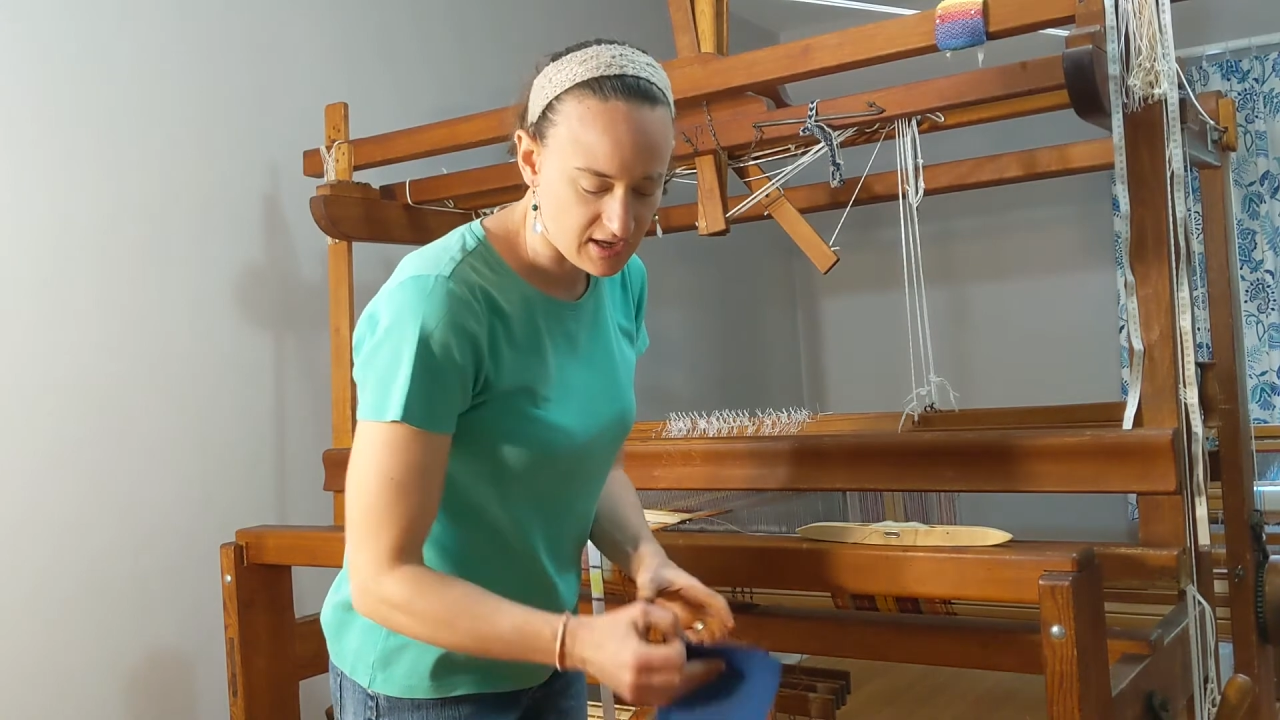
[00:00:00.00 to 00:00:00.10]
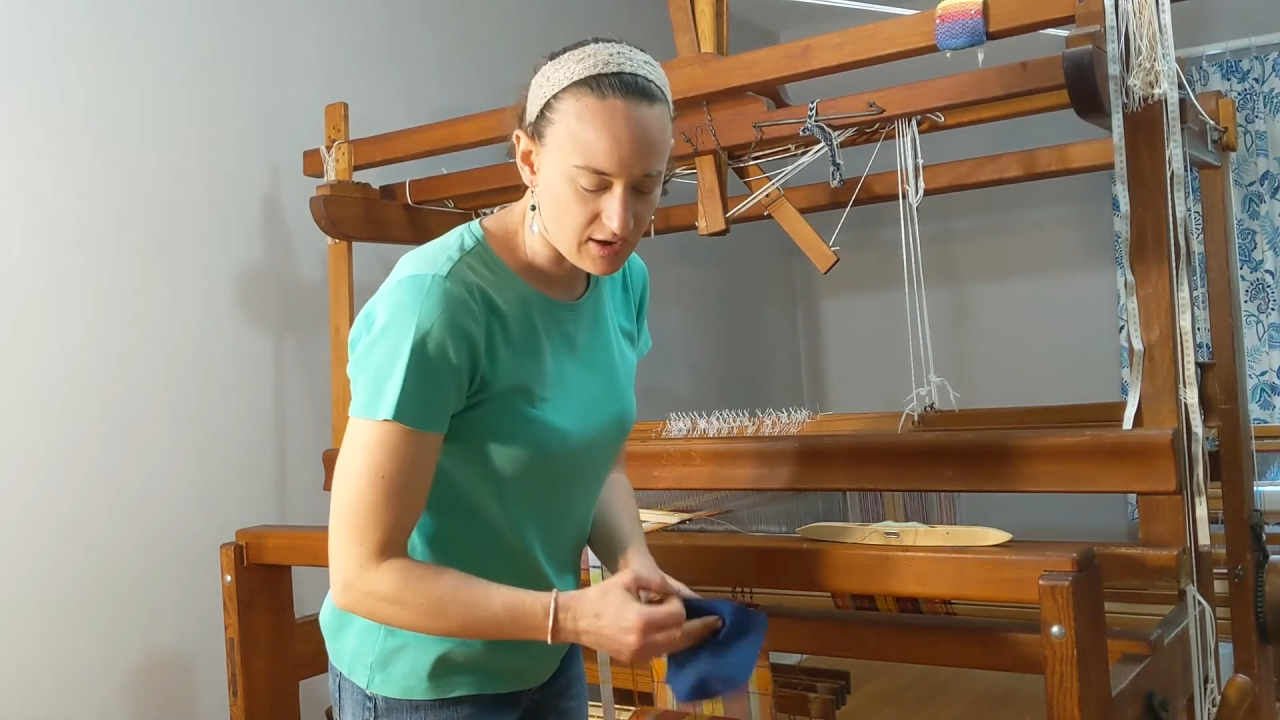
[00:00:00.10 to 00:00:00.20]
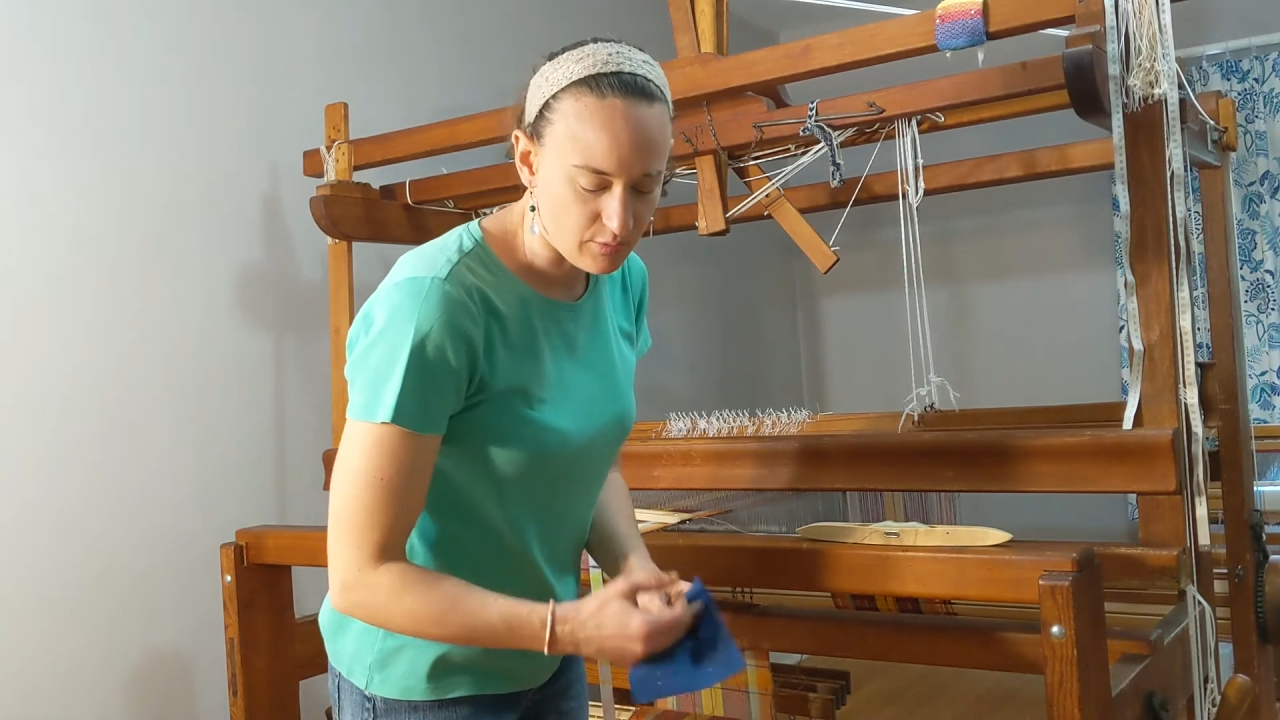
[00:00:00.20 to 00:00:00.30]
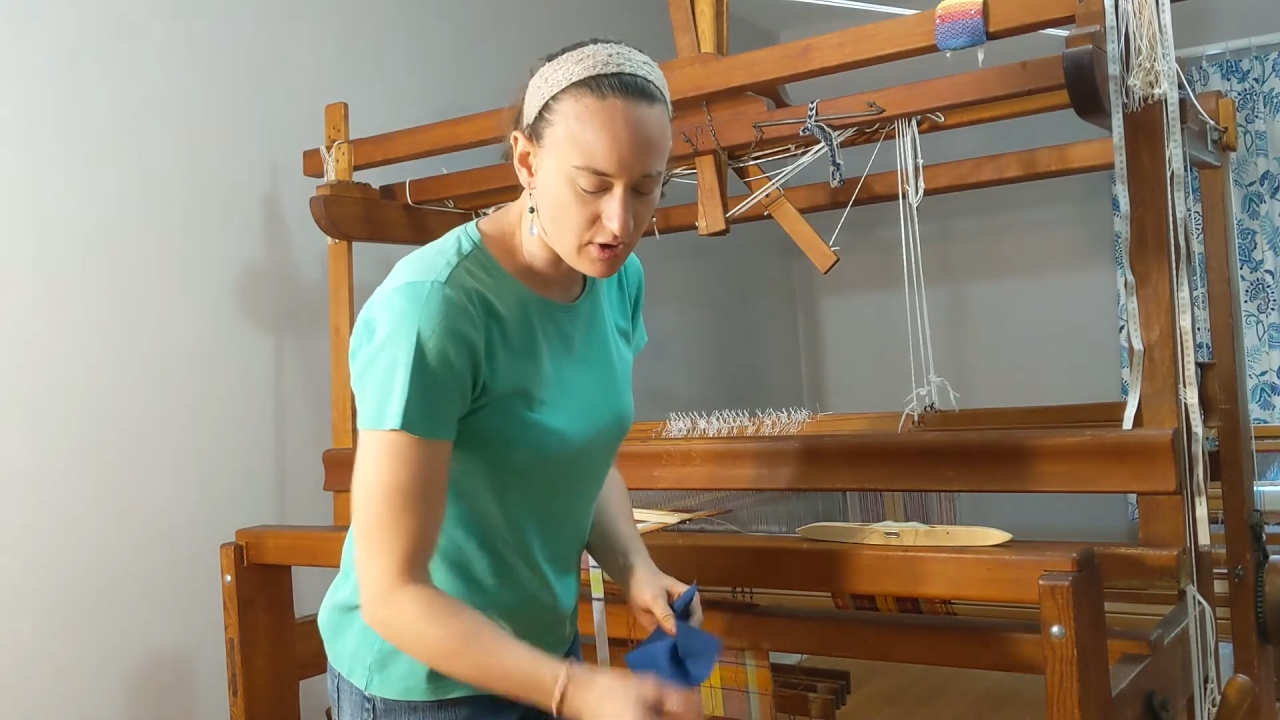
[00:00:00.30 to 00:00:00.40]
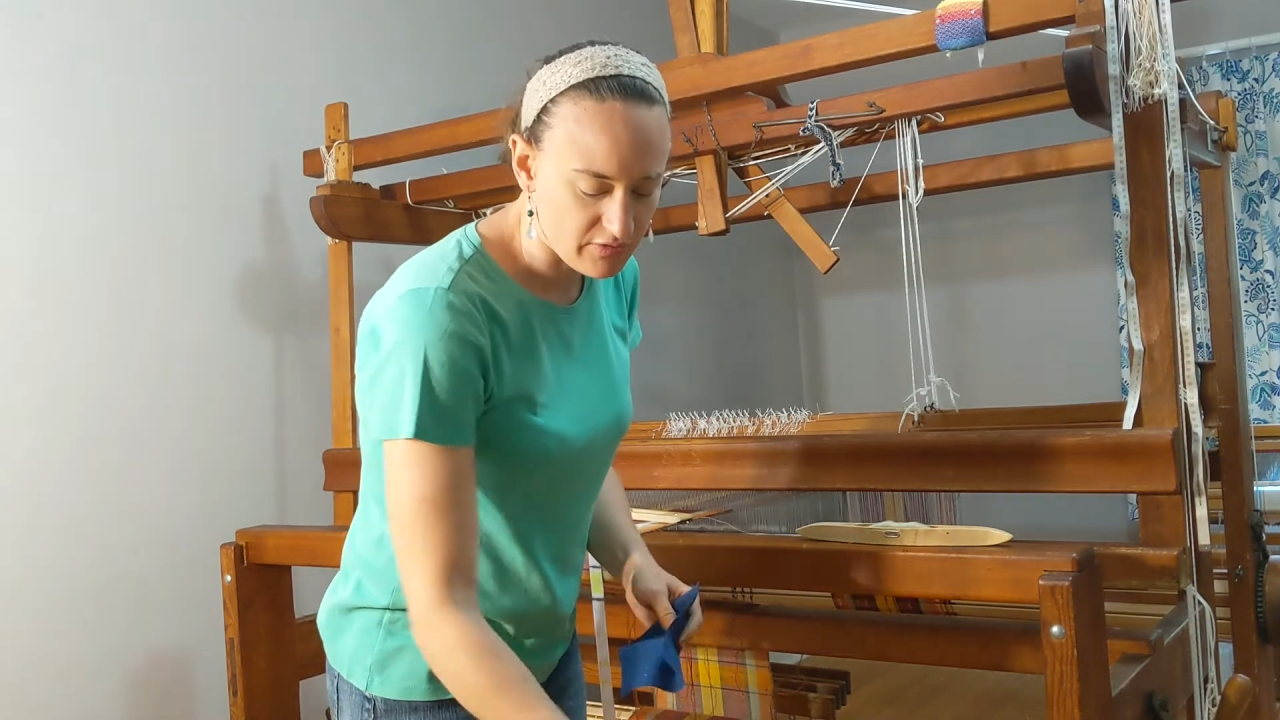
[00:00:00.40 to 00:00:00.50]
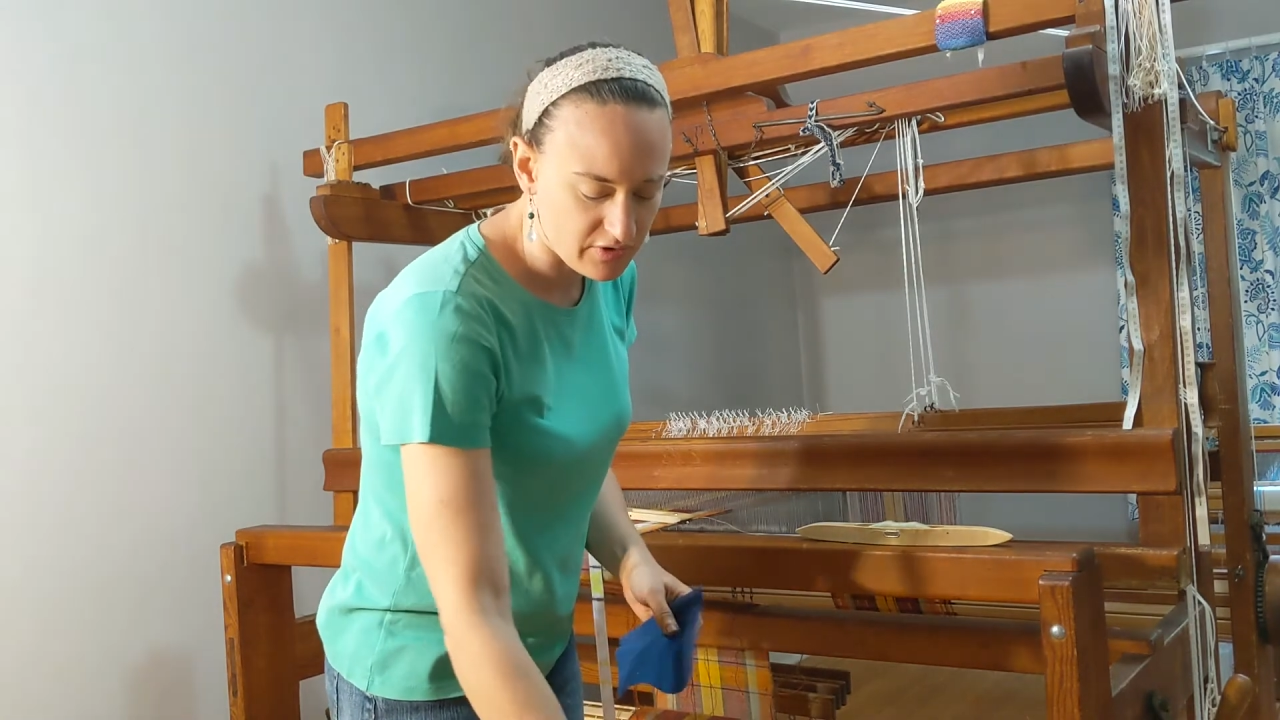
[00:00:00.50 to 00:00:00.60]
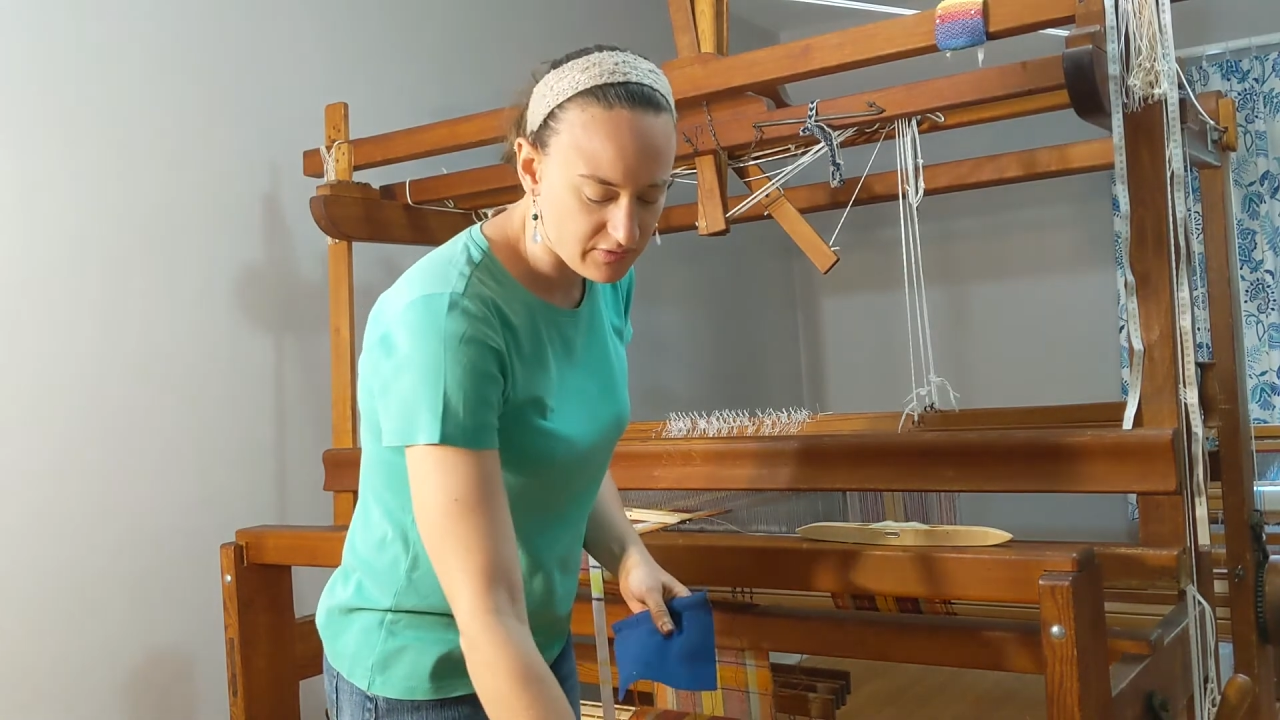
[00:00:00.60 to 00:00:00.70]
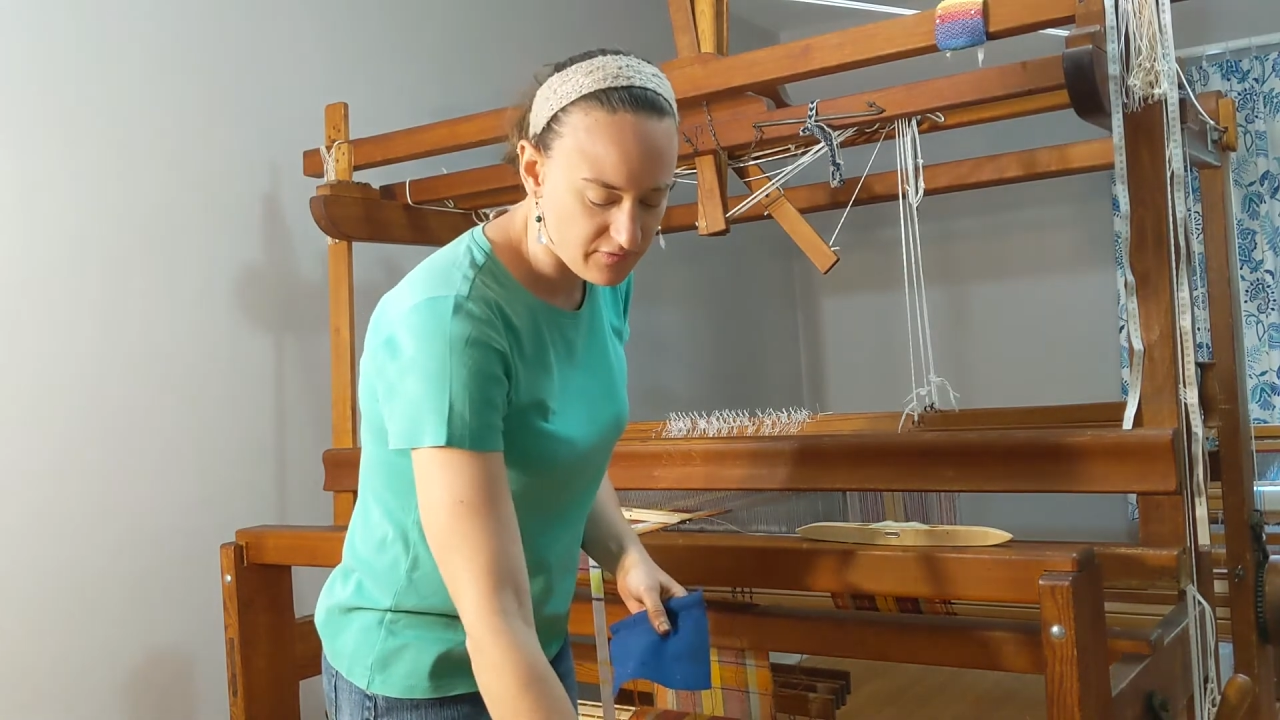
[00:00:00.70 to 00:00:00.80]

a woven